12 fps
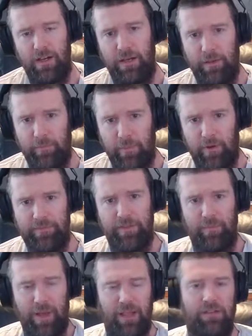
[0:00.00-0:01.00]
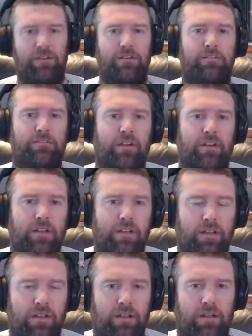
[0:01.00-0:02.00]
off the back of
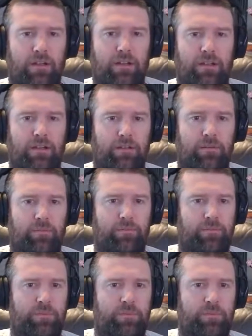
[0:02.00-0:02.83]
uh,